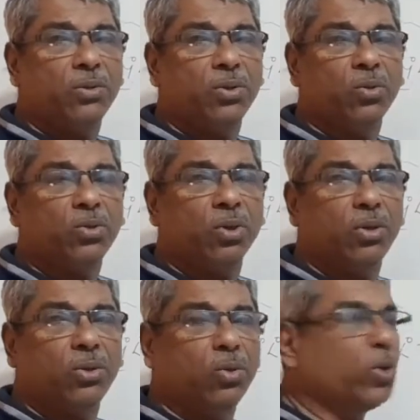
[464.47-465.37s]

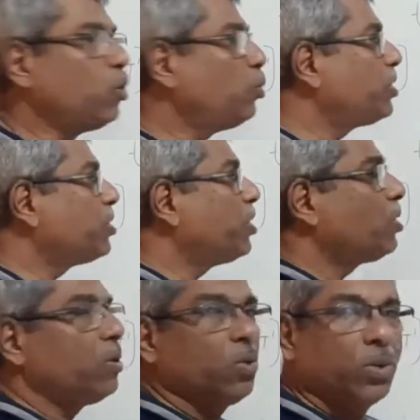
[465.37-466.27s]
2 cube is equal to
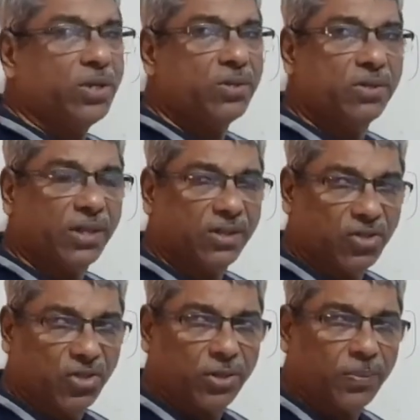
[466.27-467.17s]
2 raised to
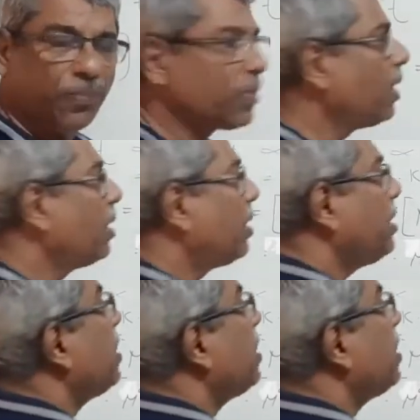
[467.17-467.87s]
6. Right?